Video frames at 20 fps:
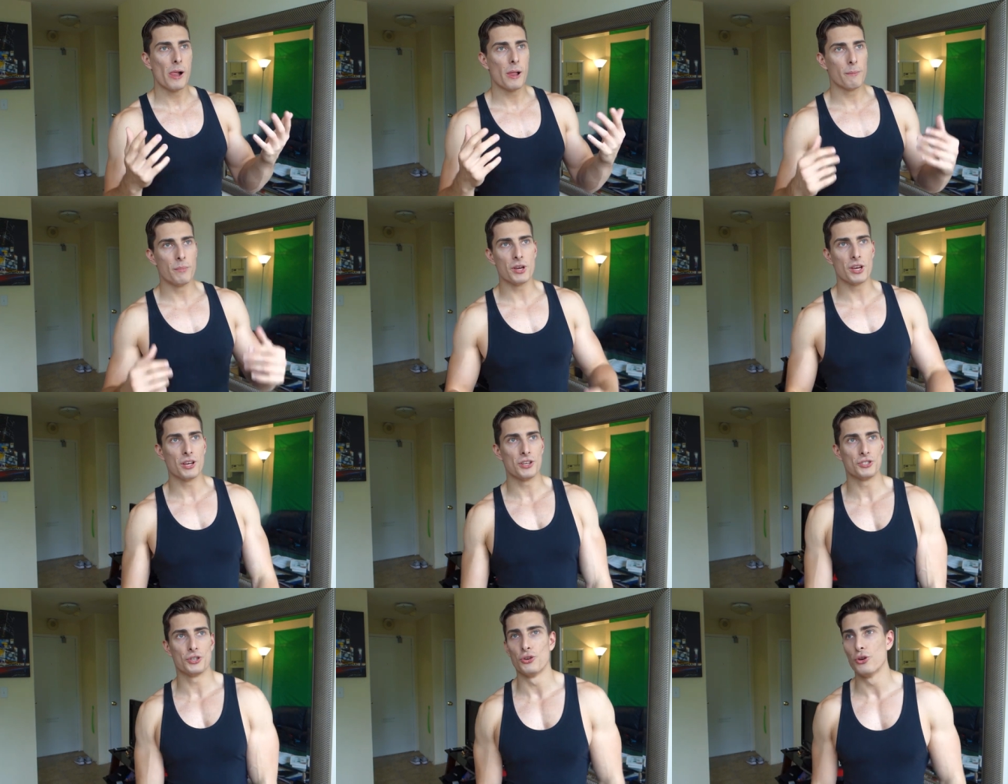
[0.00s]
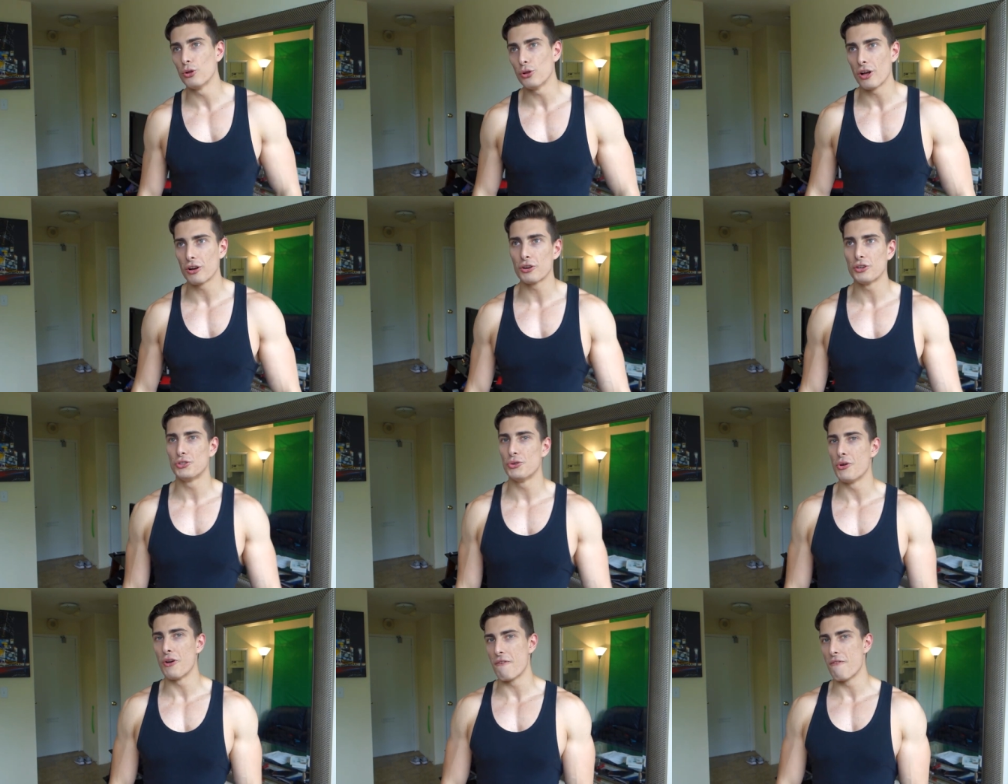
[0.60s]
because you're no longer
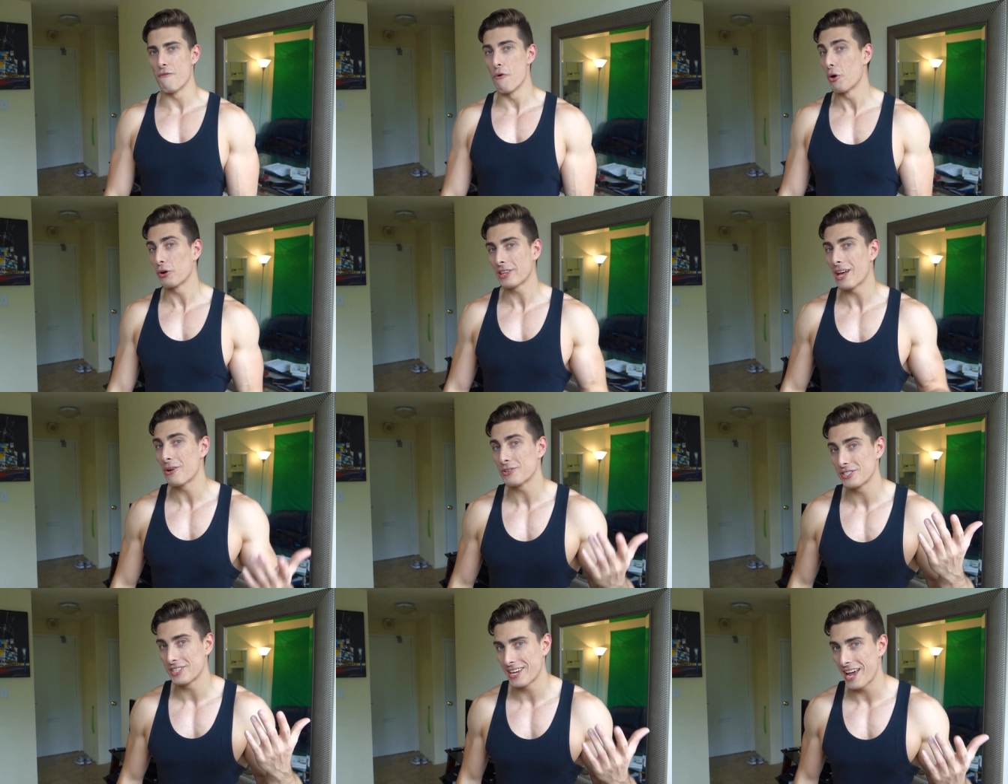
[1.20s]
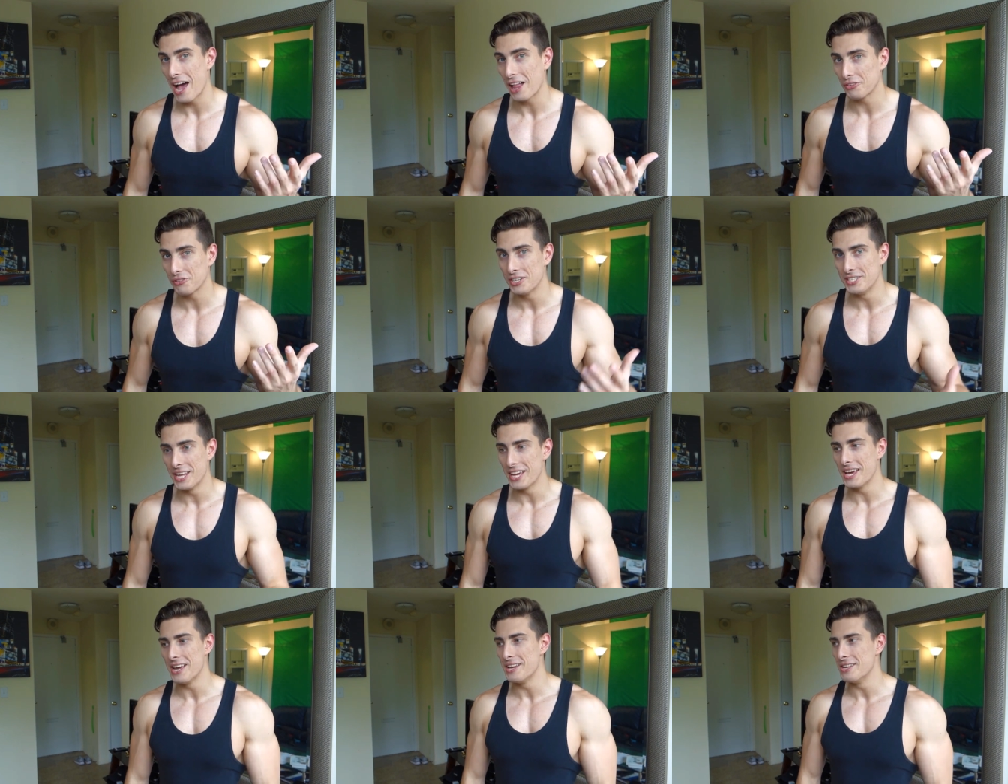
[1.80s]
doing 4,000 calorie
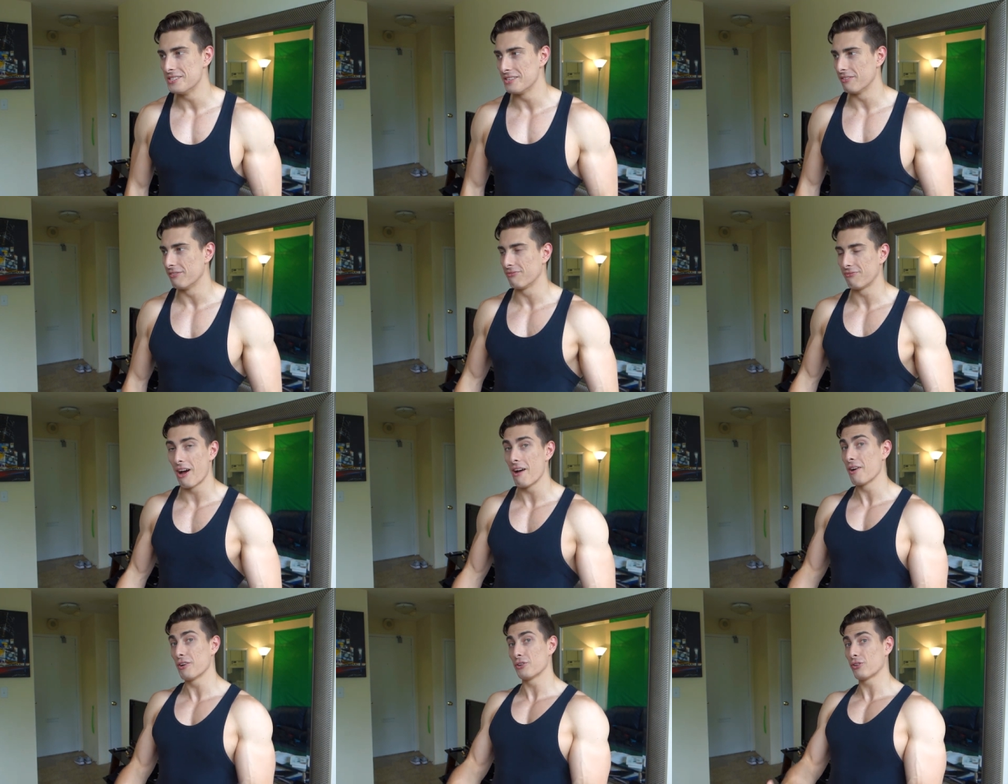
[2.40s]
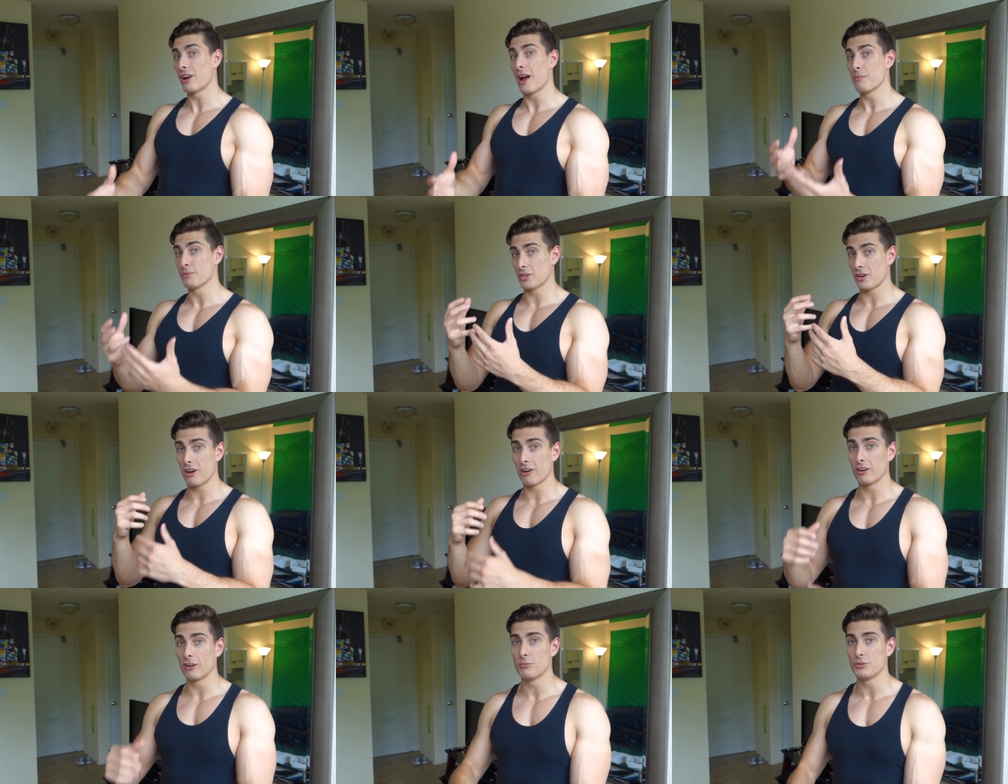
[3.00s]
days of 500 grams of
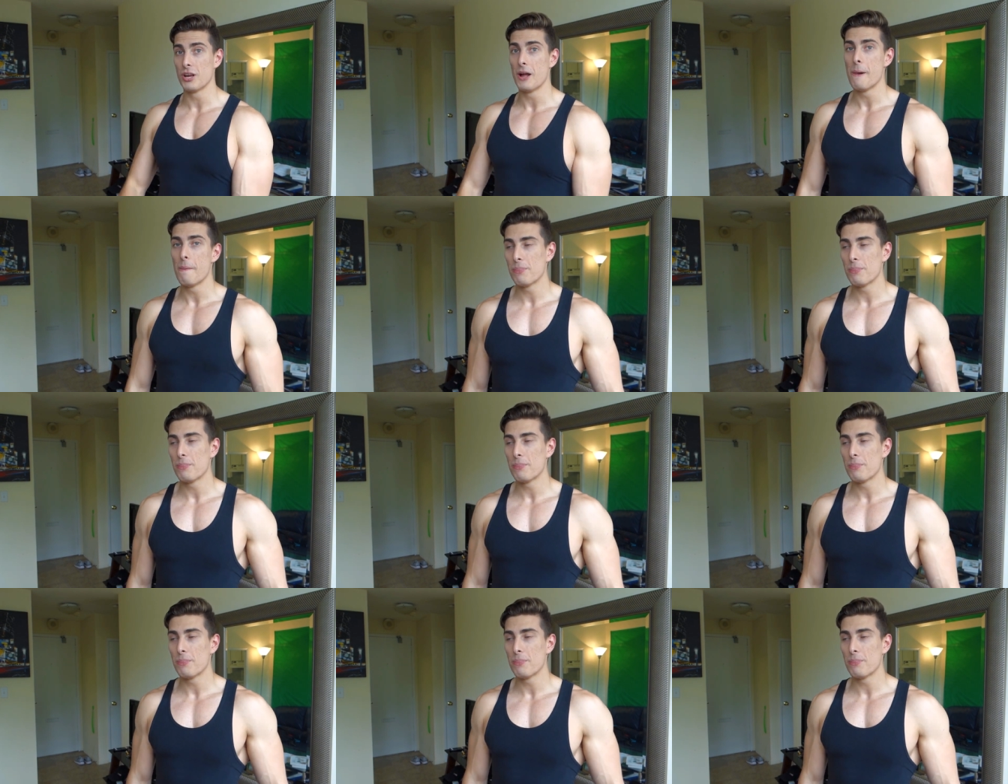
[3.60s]
carbs.